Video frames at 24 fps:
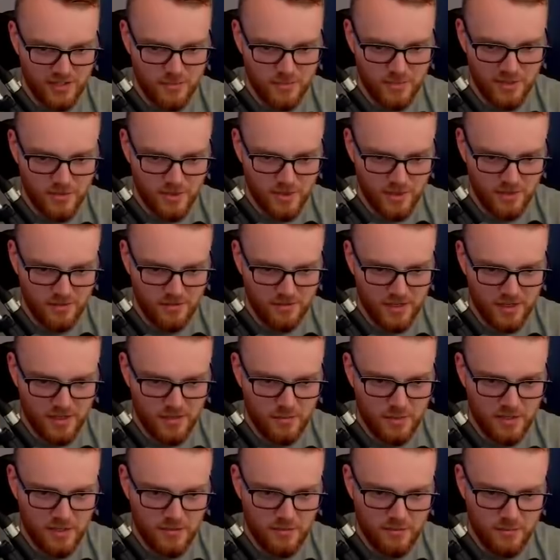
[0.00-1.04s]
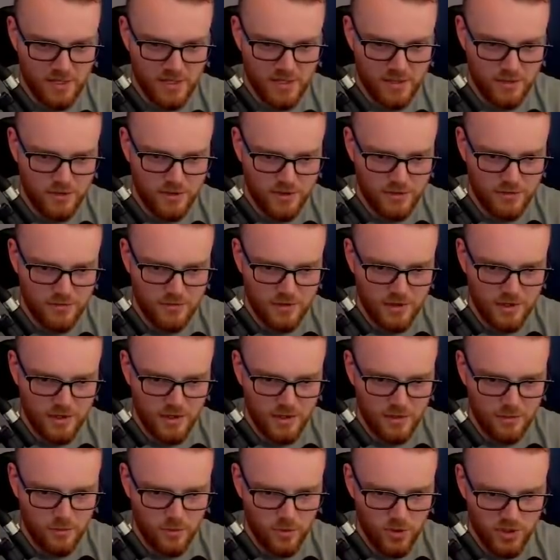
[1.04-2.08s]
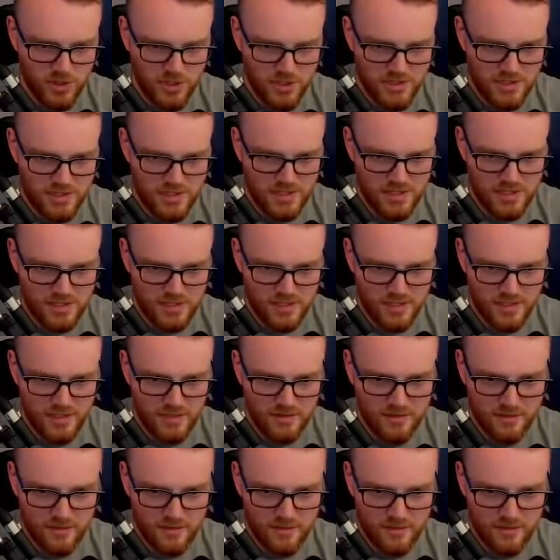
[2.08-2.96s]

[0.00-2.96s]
been really fun to be doing more consistently.